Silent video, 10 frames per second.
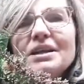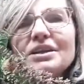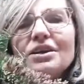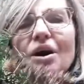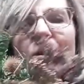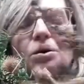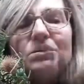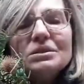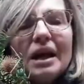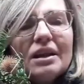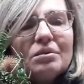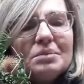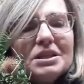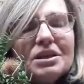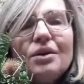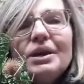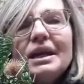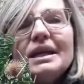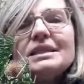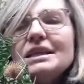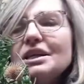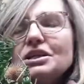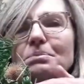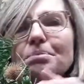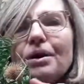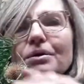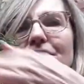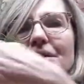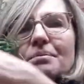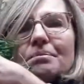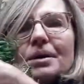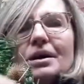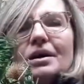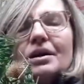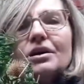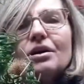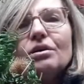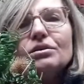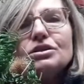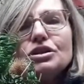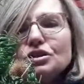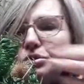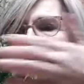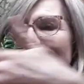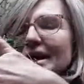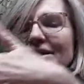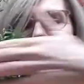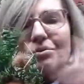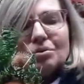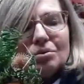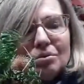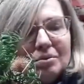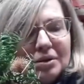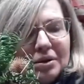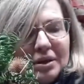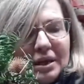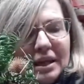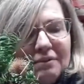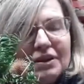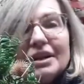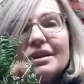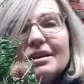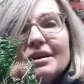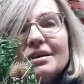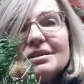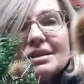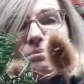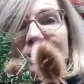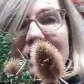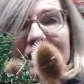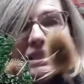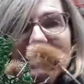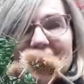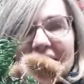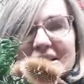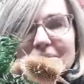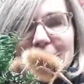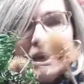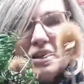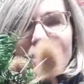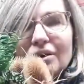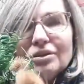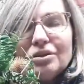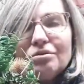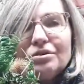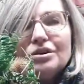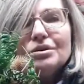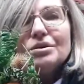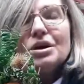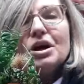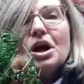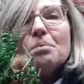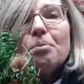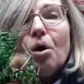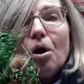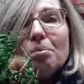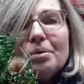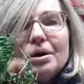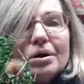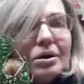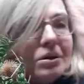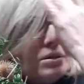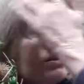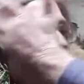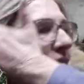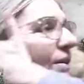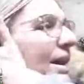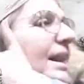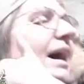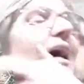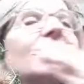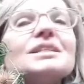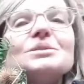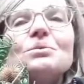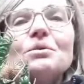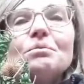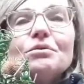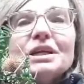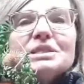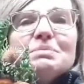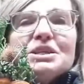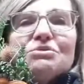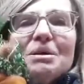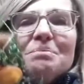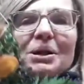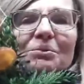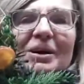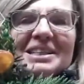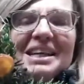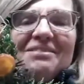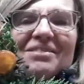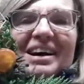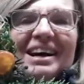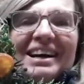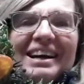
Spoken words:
it gold, and it will be so easy to poke some gold twigs or even some teasel that I sprayed gold through, baubles, fairy lights, Christmas ribbon, whatever.